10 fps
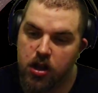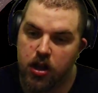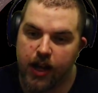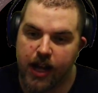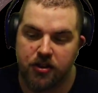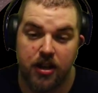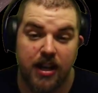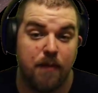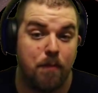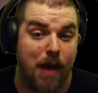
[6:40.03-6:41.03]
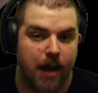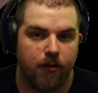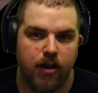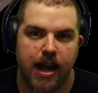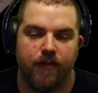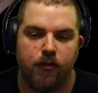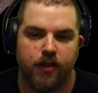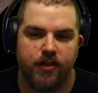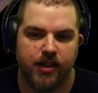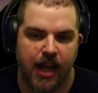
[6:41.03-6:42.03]
Okay, so I need a battery now for the
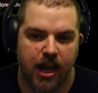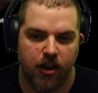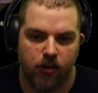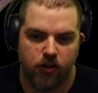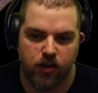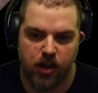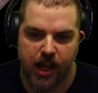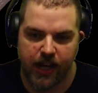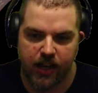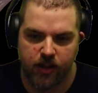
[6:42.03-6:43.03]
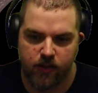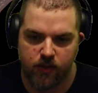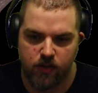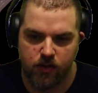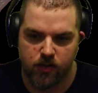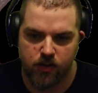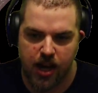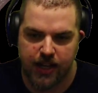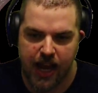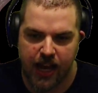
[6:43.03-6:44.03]
scanner. I can
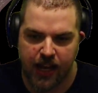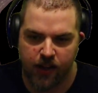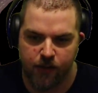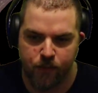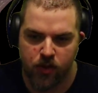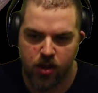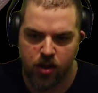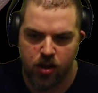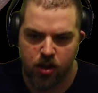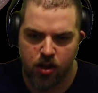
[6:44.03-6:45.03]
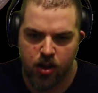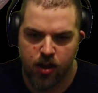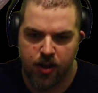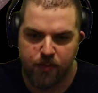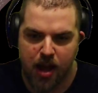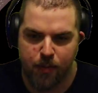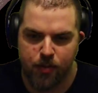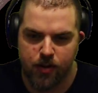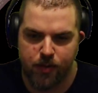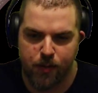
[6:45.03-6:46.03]
titanium. Pipe
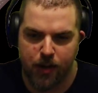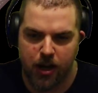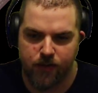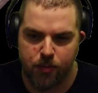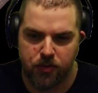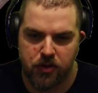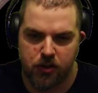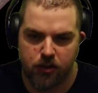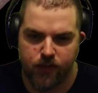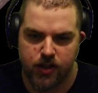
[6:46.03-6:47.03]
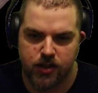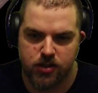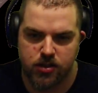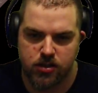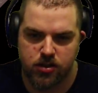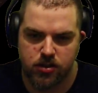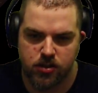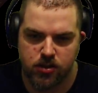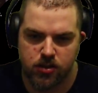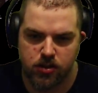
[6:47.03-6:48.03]
pump air from surface.
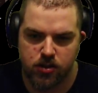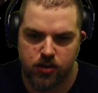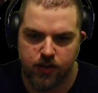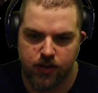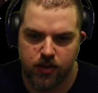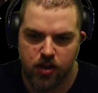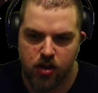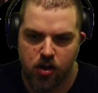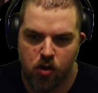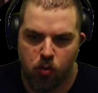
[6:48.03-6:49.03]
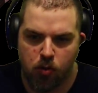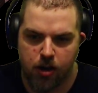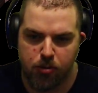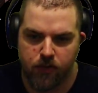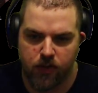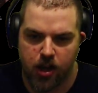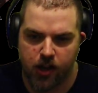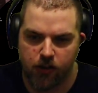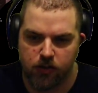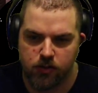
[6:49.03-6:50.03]
Waterproof
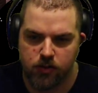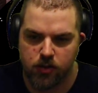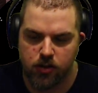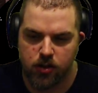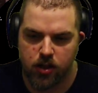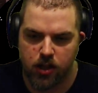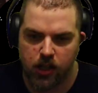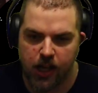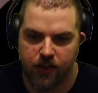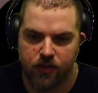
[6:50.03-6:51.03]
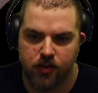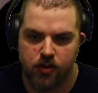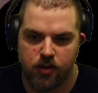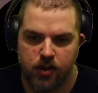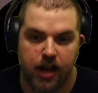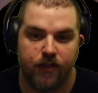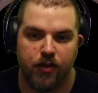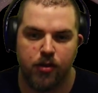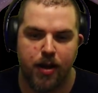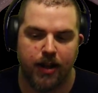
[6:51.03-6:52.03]
locker. Yes, definitely
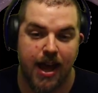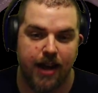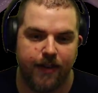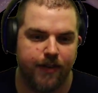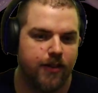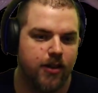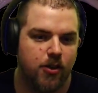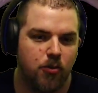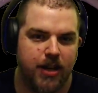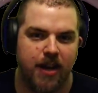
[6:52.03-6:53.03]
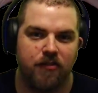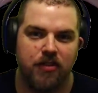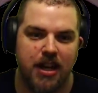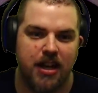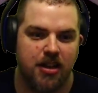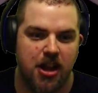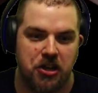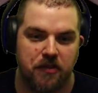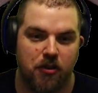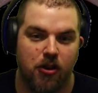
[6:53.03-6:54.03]
will make that. We definitely need a
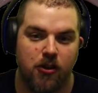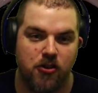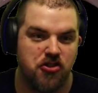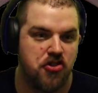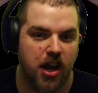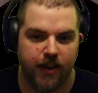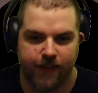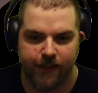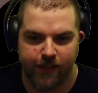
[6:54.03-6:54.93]
locker for all our shit.